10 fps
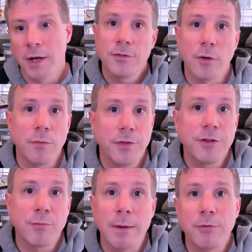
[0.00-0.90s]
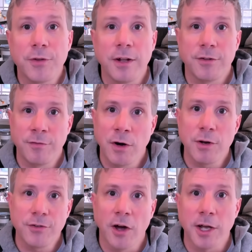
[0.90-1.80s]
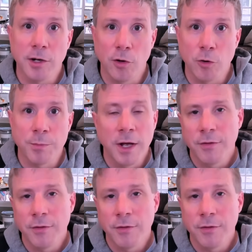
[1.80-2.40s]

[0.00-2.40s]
So this represents a very tight loop